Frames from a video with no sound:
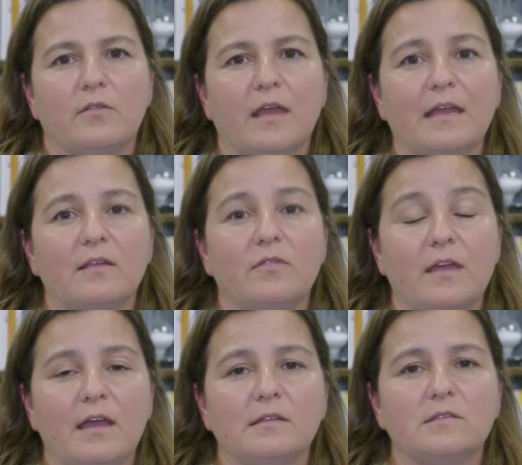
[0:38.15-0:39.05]
they can
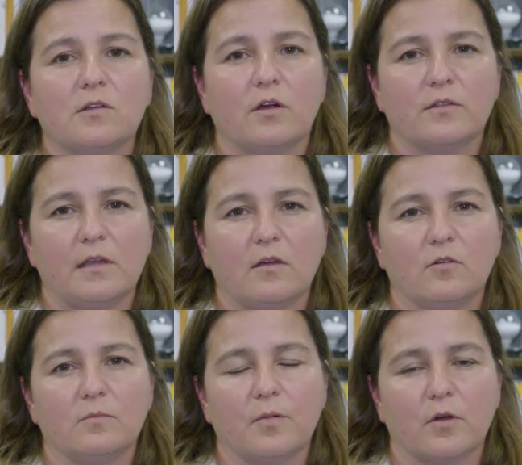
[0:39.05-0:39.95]
then start the
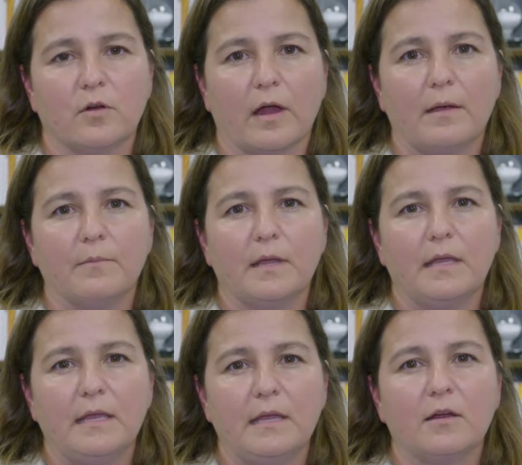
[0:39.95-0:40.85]
EARN program
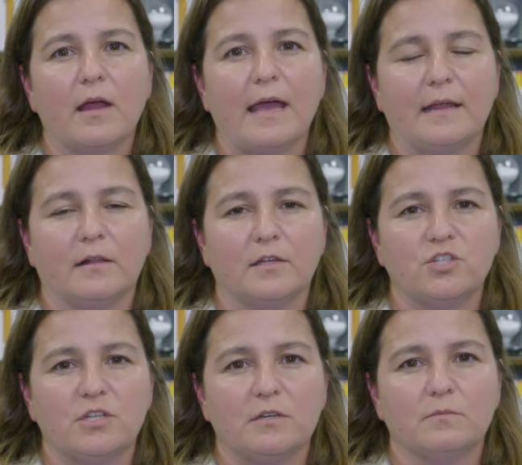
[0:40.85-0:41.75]
here at
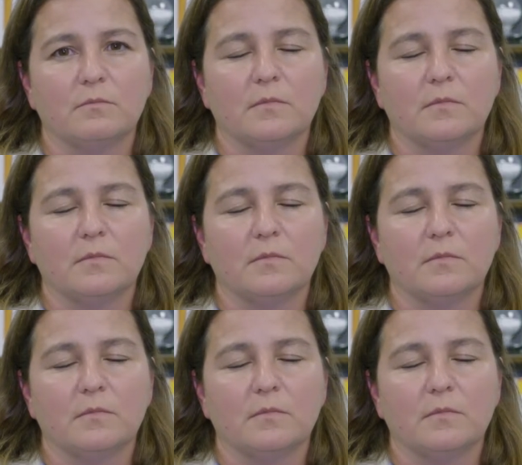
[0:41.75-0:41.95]
LSU.